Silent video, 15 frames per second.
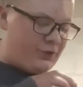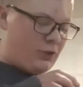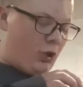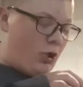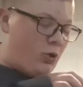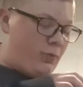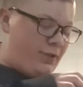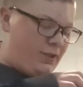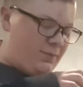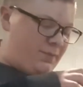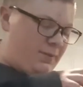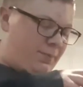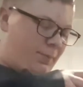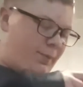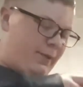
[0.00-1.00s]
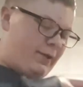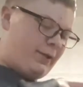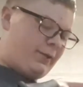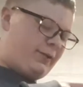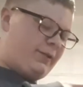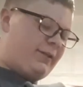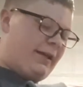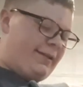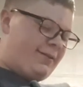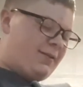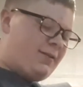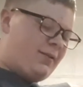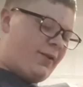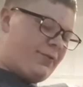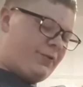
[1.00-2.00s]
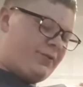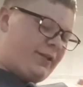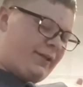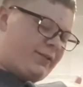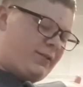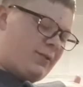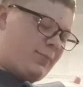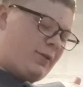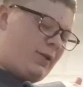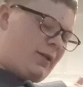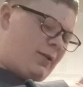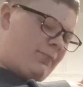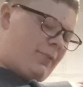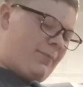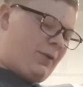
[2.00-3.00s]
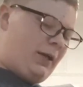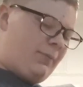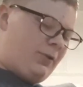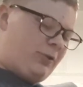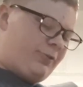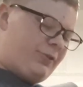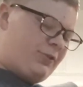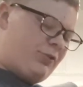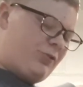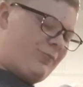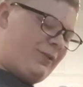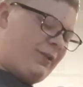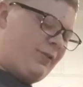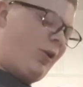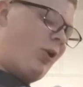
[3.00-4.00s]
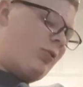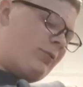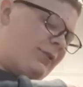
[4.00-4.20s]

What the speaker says: Always be prepared. That's another tech tip. My mom always told me, always